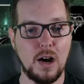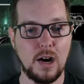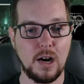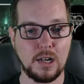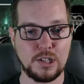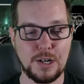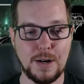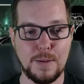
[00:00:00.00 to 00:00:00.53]

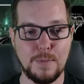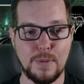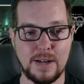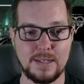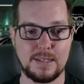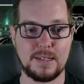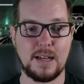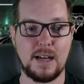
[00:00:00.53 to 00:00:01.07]

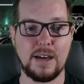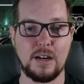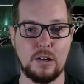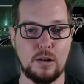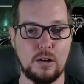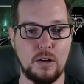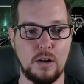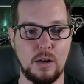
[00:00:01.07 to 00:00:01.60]
turn-based
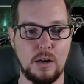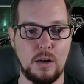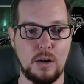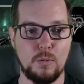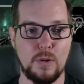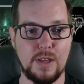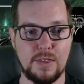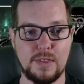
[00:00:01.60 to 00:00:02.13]
style
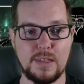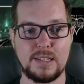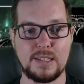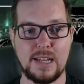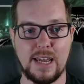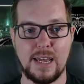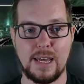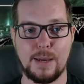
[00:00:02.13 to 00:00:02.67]
with
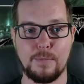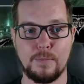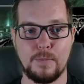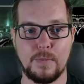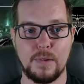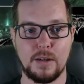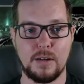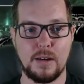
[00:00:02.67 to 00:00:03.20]

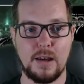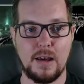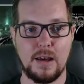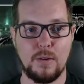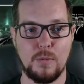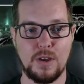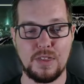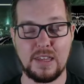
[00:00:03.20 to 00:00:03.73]

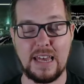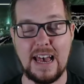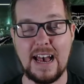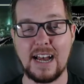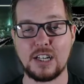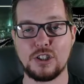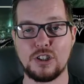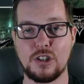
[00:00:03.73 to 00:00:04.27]
the
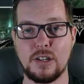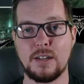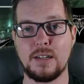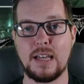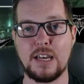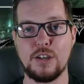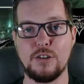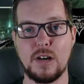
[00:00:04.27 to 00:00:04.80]
action
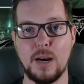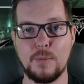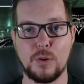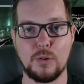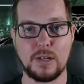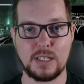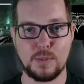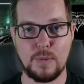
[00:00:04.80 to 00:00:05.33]
that you come
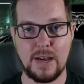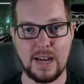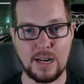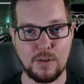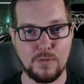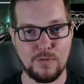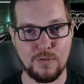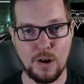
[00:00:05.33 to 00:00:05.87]
to
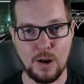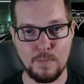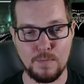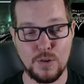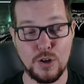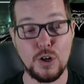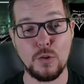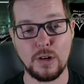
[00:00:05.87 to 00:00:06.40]
expect
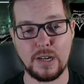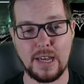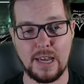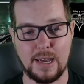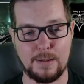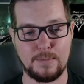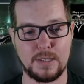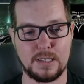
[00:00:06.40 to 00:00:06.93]
from newer
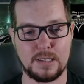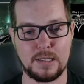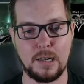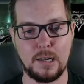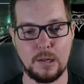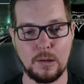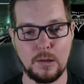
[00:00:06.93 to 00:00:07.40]
games. So